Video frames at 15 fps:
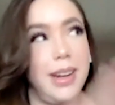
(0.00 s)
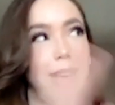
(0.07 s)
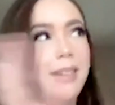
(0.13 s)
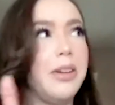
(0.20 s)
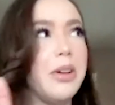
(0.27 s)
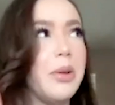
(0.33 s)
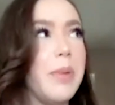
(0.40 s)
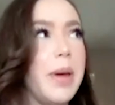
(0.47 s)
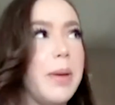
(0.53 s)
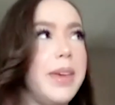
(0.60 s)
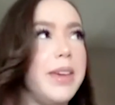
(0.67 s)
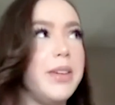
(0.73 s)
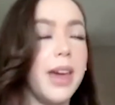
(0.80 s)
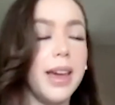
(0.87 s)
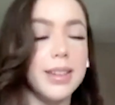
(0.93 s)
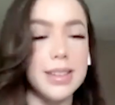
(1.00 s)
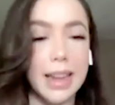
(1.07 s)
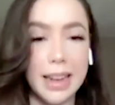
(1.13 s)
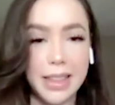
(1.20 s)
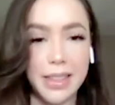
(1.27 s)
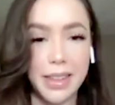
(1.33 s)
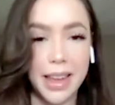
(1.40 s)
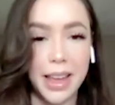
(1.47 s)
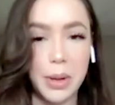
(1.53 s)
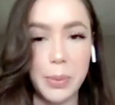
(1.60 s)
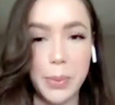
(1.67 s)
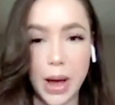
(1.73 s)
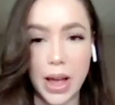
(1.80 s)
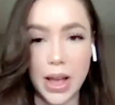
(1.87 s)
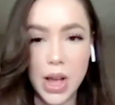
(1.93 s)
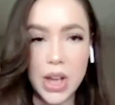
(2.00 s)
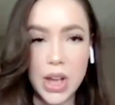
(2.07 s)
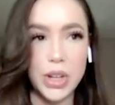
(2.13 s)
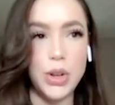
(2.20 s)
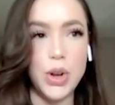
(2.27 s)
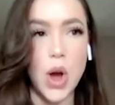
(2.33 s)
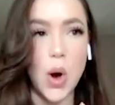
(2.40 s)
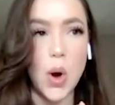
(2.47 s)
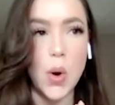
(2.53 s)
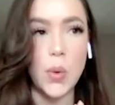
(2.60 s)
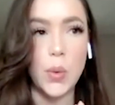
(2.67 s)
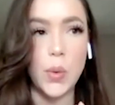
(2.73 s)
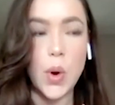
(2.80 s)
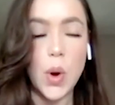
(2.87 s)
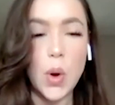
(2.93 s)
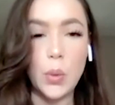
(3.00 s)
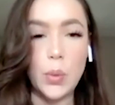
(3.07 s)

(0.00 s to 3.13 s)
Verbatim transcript: and I don't know, maybe you can't say anything, but, you know,